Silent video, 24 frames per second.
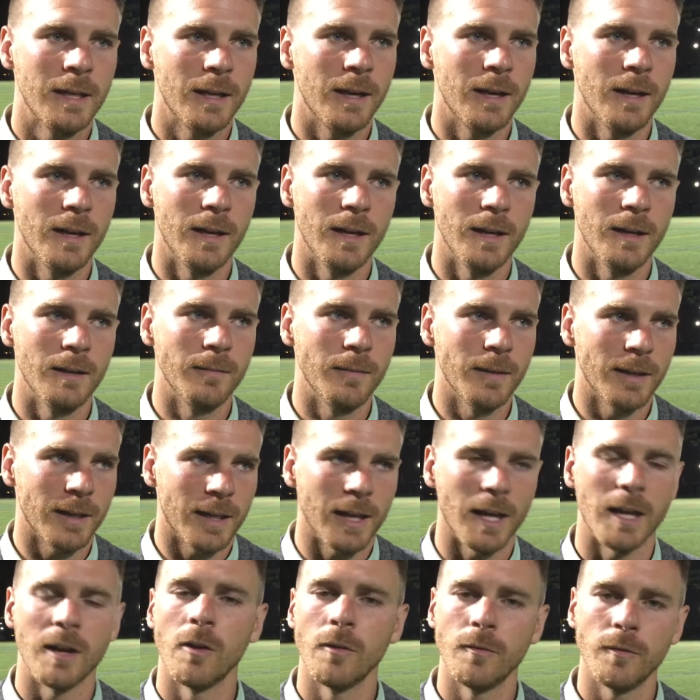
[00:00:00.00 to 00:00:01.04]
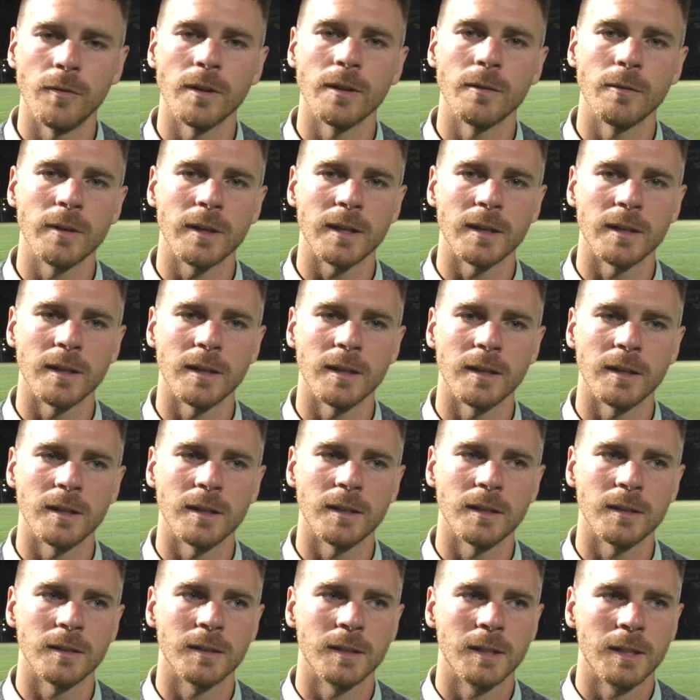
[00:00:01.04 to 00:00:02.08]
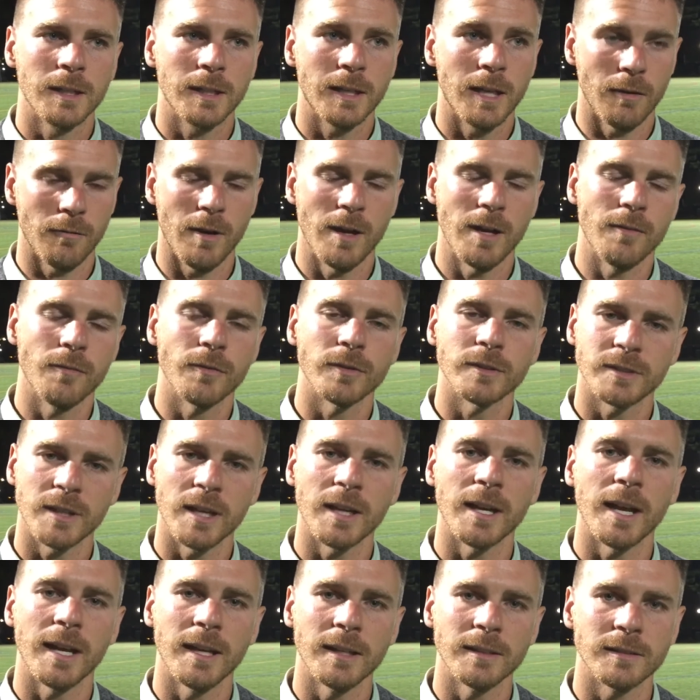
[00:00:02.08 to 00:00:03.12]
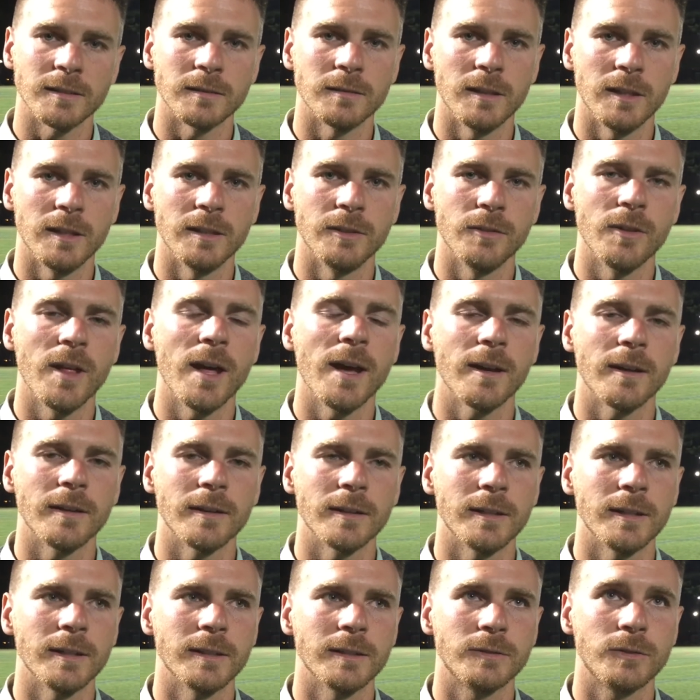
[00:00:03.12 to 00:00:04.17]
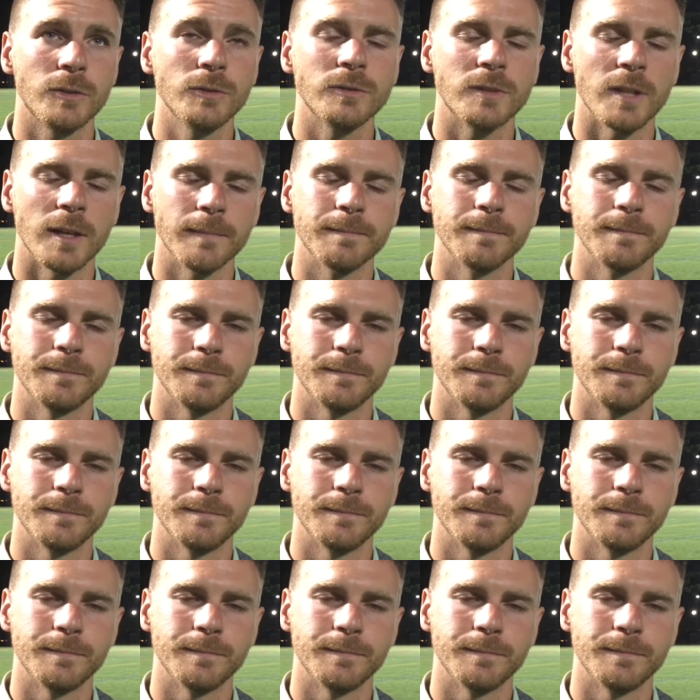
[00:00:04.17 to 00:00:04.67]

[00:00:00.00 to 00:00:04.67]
Um, and again, hopefully we can uh, get ready for St. A's and, and do that on uh, Tuesday.